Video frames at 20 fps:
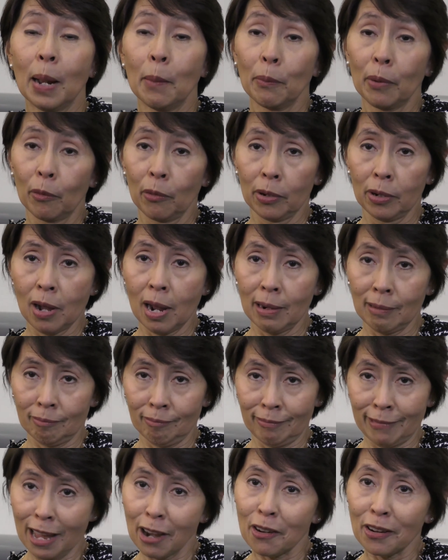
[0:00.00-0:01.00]
But we're
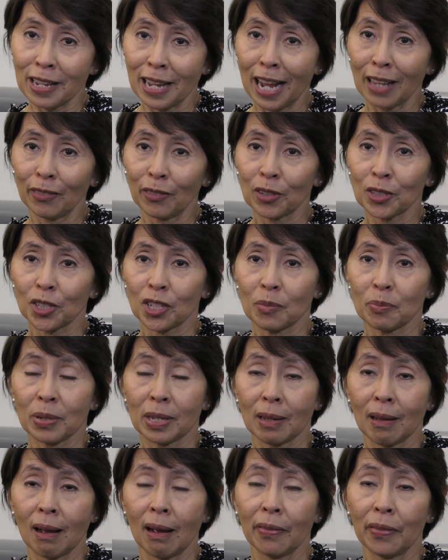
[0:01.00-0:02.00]
not there yet. There's going to
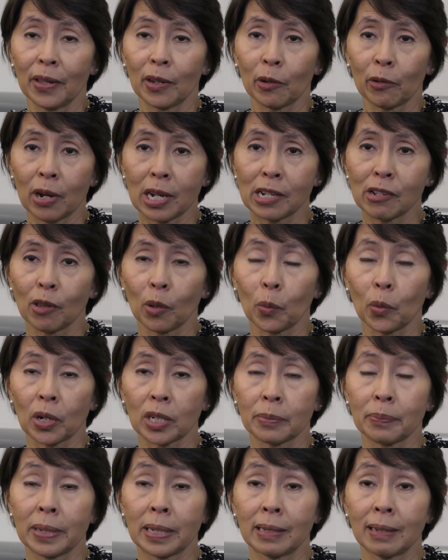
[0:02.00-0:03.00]
be, I think, a great deal of
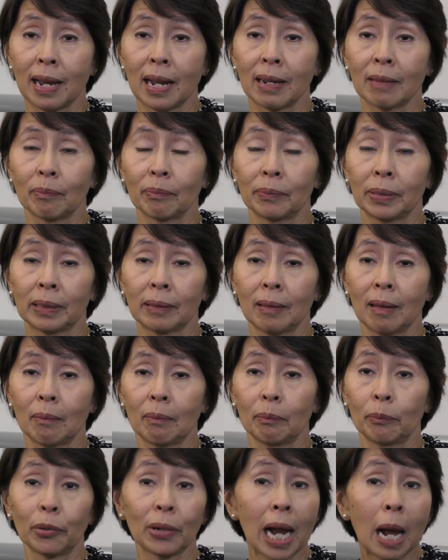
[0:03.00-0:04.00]
work to be done. But
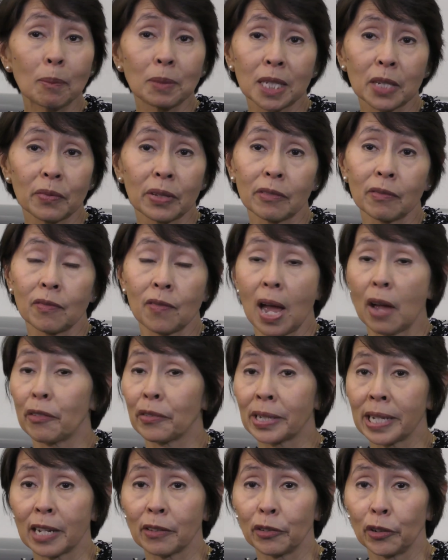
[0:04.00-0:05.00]
perhaps even 5 or
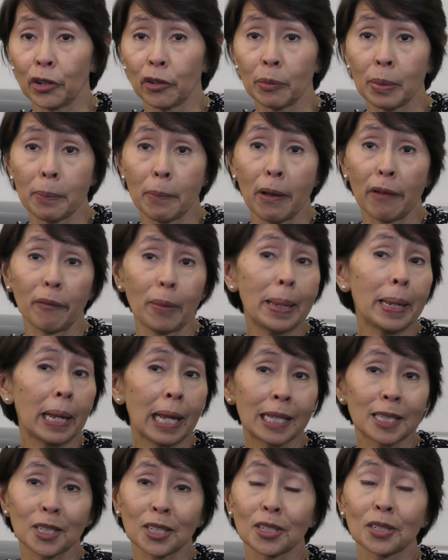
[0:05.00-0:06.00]
10 years, we may
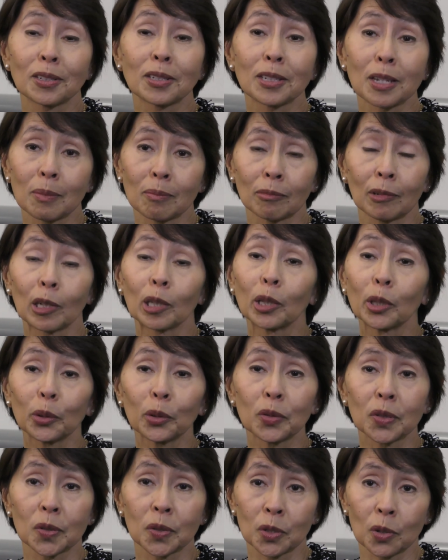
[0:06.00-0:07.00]
get some
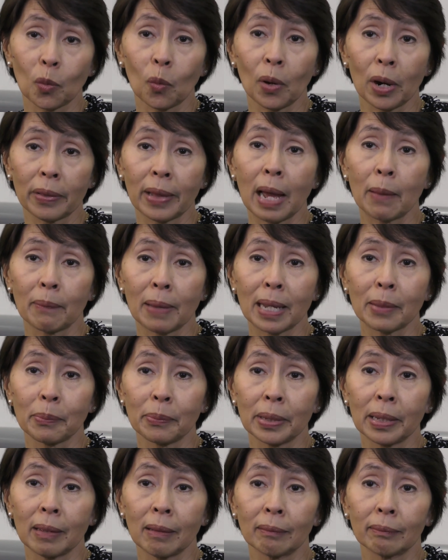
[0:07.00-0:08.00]
clues as to where that might
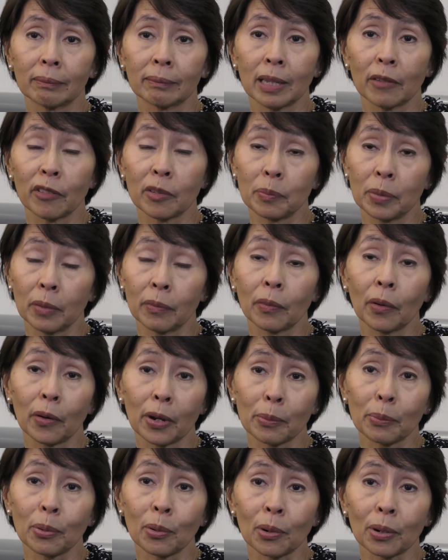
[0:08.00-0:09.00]
be. That would be very
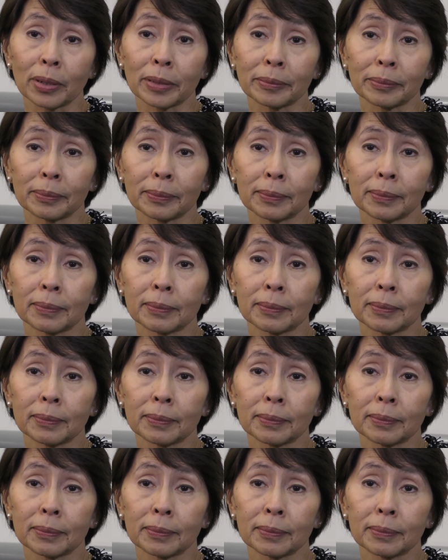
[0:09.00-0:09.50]
important.